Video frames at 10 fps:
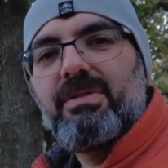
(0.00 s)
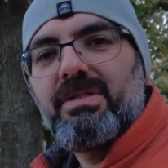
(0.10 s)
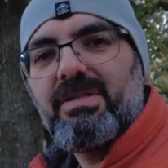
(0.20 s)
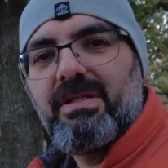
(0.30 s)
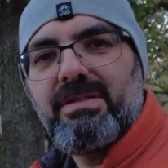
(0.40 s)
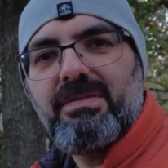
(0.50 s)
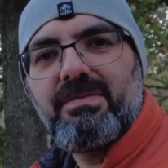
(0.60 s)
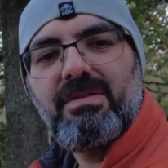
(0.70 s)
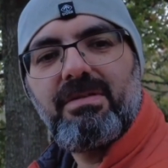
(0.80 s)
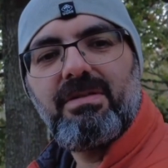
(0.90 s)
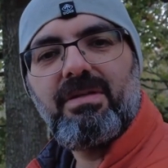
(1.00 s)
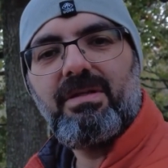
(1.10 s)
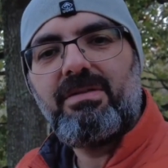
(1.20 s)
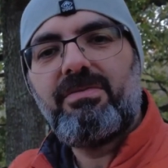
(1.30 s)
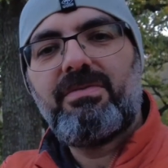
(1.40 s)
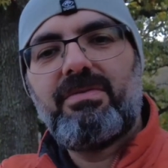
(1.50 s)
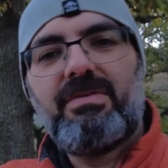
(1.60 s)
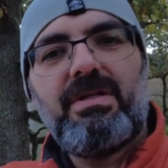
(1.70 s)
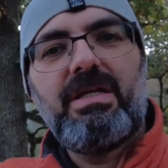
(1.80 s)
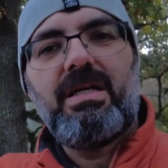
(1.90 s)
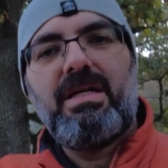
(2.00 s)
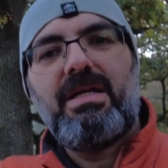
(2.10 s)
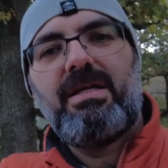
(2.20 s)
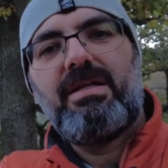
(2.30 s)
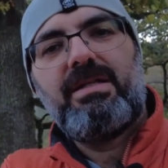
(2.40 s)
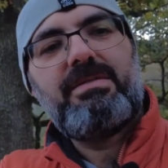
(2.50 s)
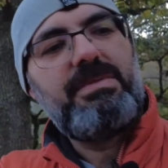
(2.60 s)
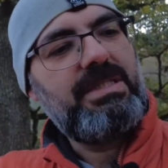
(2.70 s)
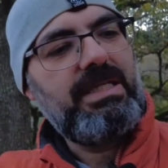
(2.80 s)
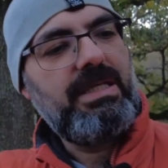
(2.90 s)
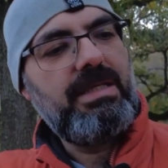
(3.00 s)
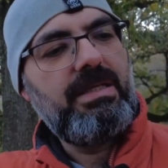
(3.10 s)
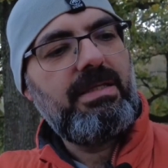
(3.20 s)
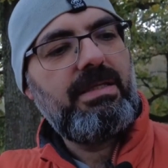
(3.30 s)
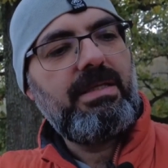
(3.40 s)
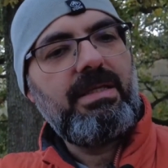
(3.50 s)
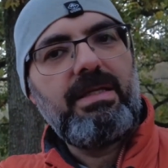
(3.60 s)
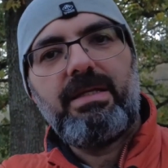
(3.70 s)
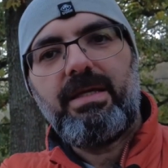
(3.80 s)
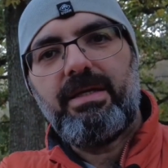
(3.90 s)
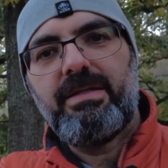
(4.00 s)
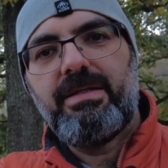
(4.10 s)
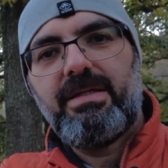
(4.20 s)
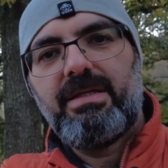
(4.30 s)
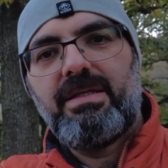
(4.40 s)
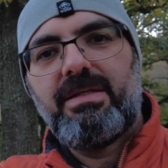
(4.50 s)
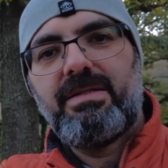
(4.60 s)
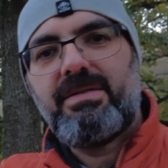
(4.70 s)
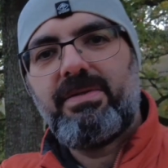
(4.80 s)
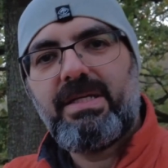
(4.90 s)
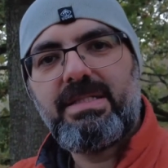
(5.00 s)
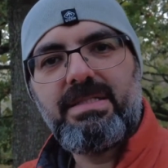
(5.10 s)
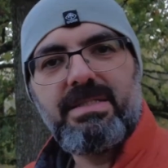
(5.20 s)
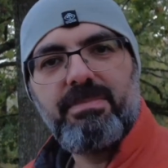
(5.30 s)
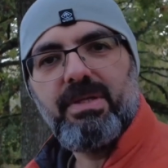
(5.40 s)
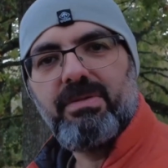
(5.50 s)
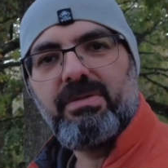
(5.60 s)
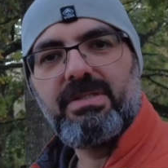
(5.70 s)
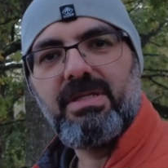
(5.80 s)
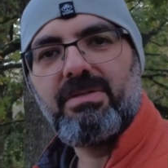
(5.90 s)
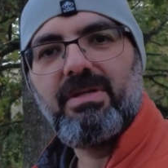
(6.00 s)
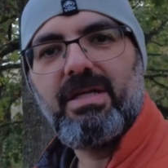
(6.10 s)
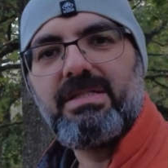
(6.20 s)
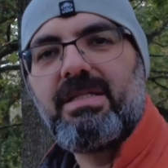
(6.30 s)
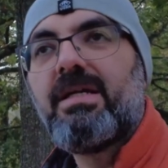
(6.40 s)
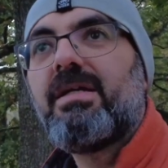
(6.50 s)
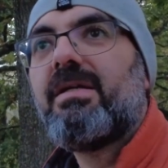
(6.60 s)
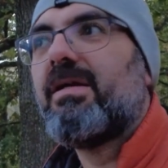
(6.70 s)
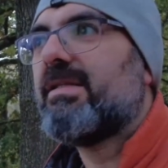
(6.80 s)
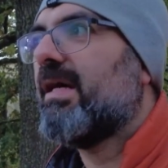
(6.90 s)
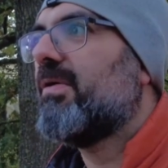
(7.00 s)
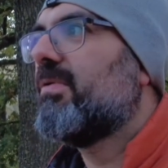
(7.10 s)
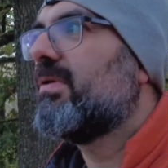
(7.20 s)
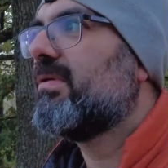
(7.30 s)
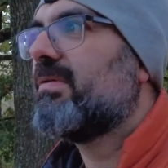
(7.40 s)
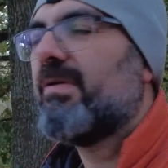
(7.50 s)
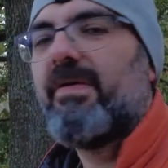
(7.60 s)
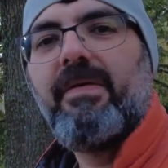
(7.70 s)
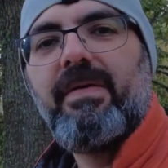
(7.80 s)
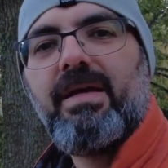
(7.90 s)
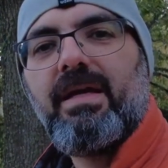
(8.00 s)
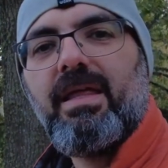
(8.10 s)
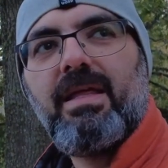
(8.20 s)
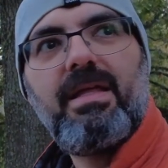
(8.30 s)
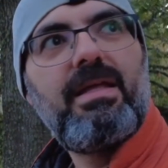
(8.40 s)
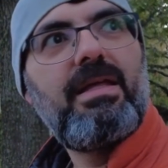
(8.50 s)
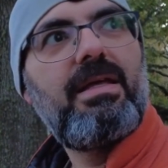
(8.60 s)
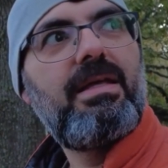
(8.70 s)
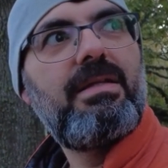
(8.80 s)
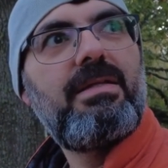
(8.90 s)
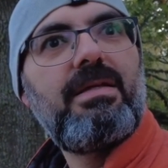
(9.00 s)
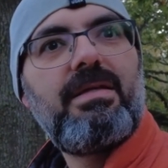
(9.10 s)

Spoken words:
the sun is kind of, let me see, yeah, so I guess it's about the sunrise right now. And